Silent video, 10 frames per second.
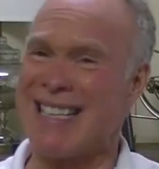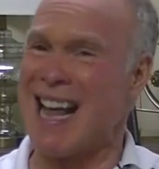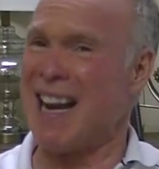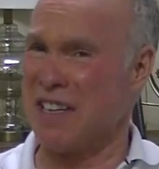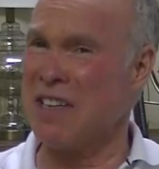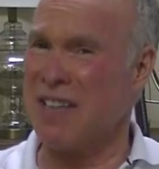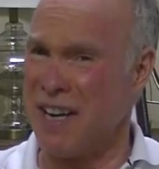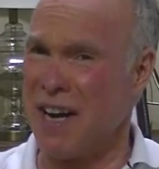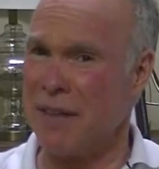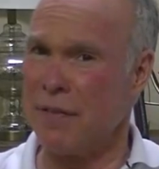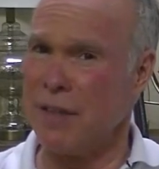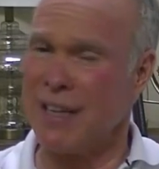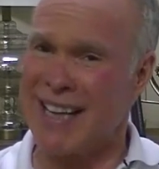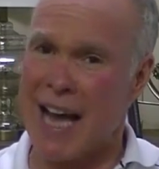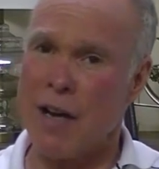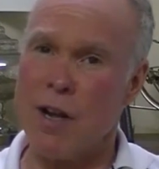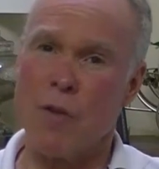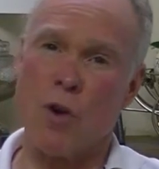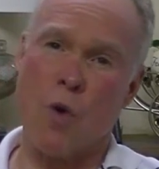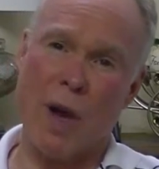is not good enough. You got to
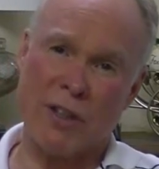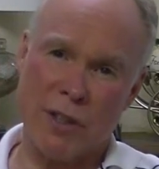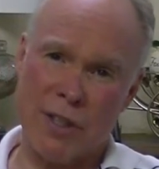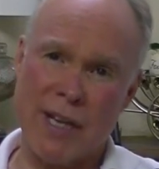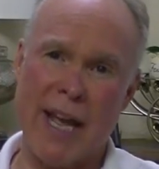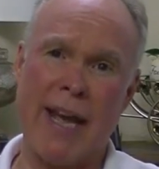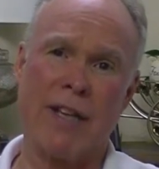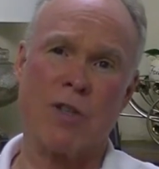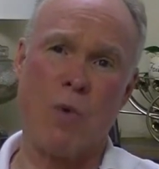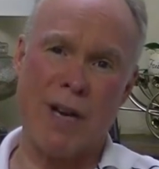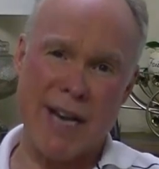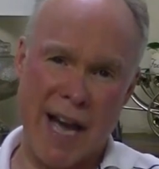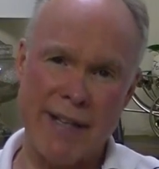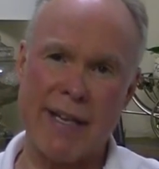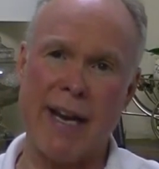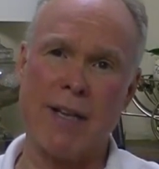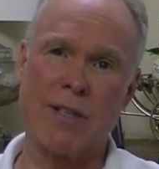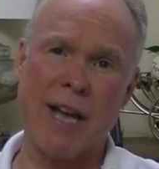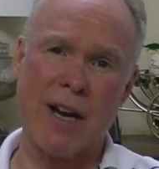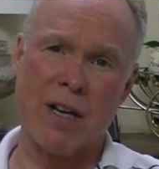know the questions to ask, what not to
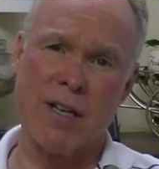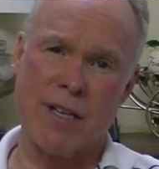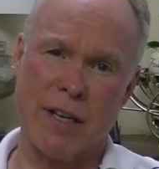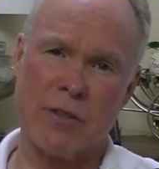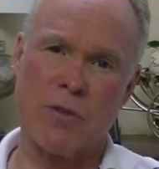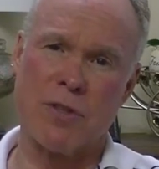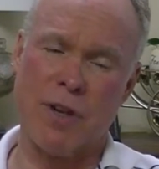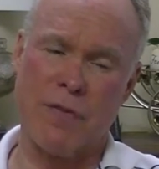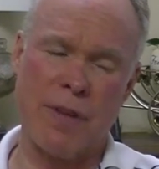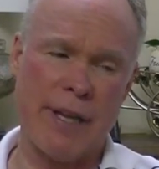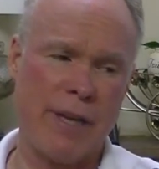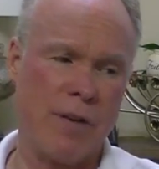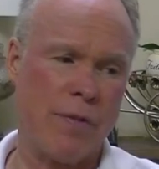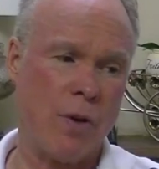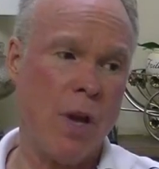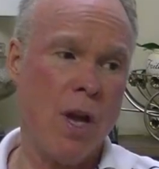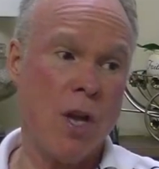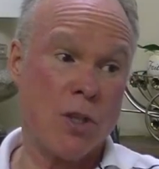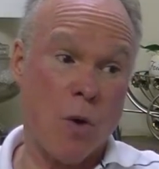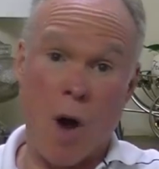ask, how to conduct yourself in the interview.
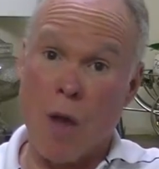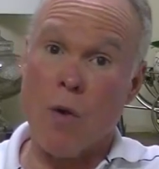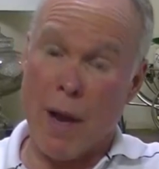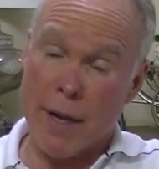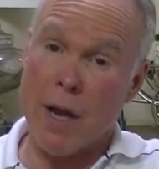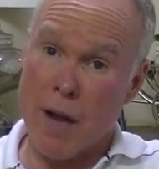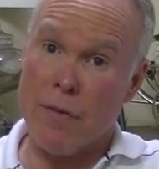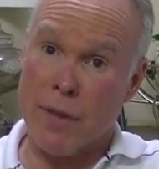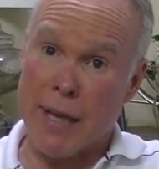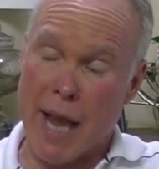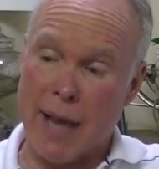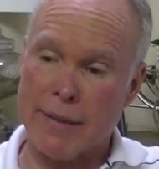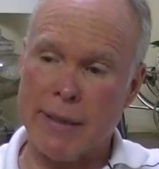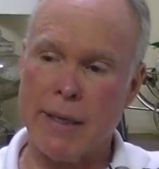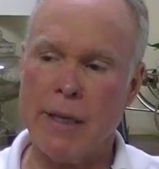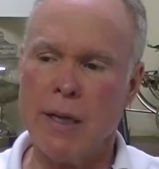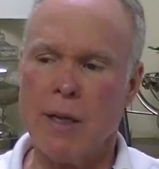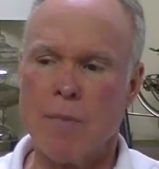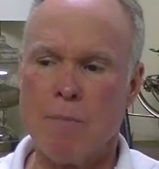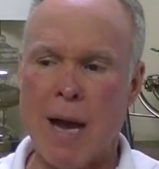So although I cover the acting,
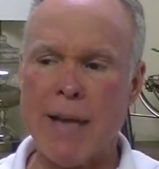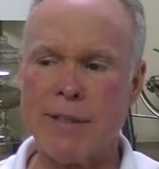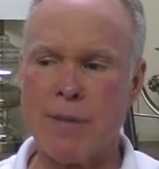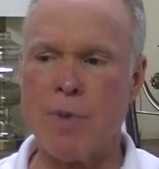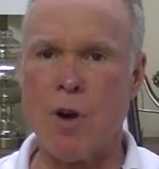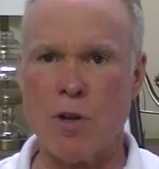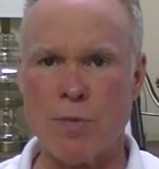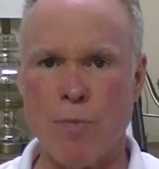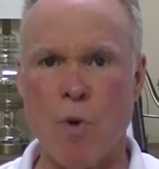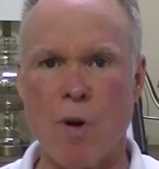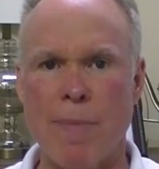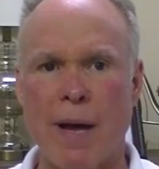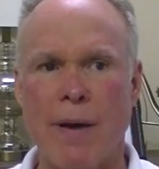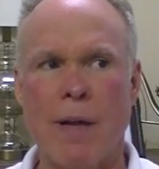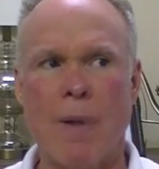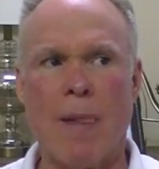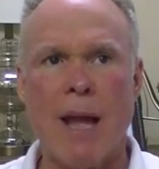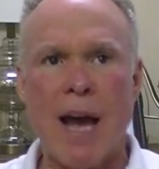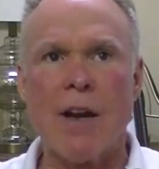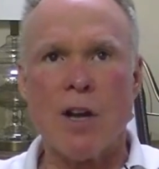my seminar is more about
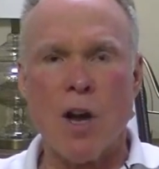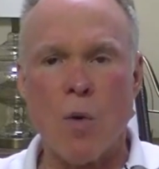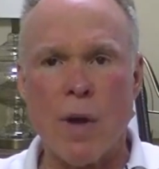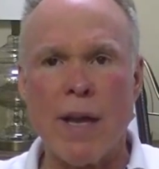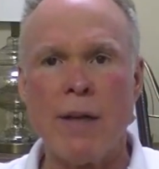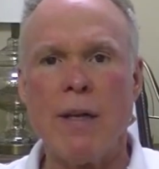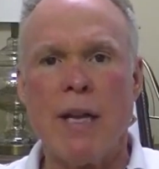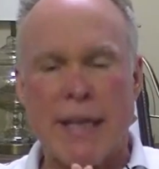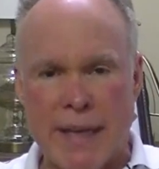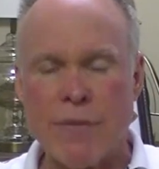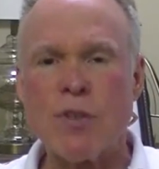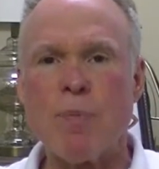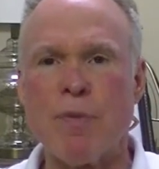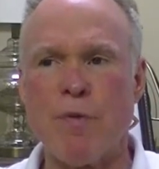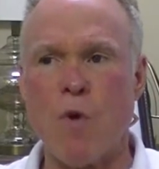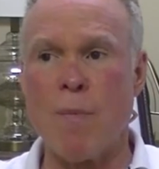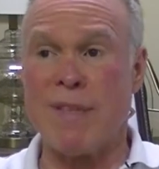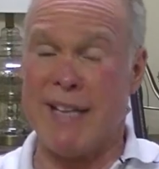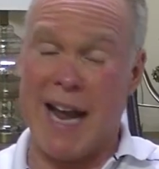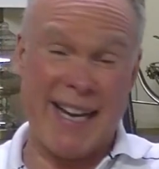how to go in, give us a
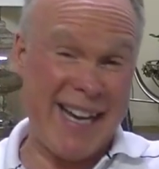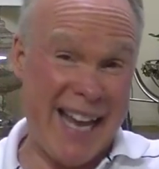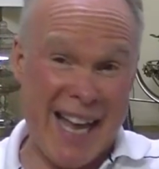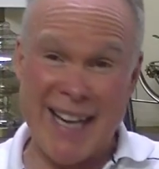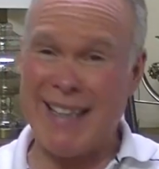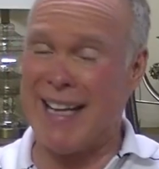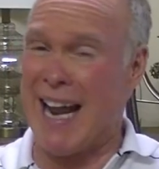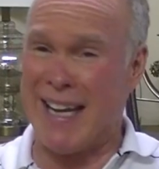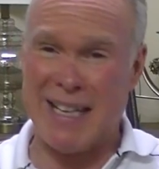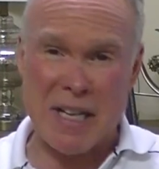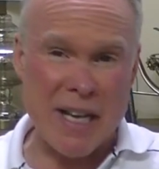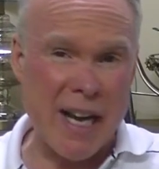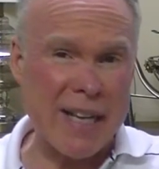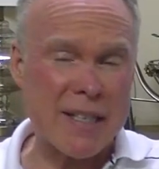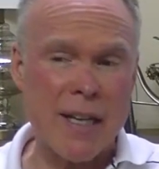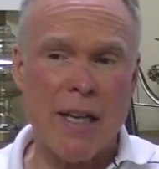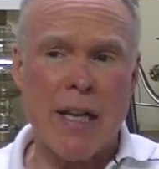performance that I can edit, that I can cut,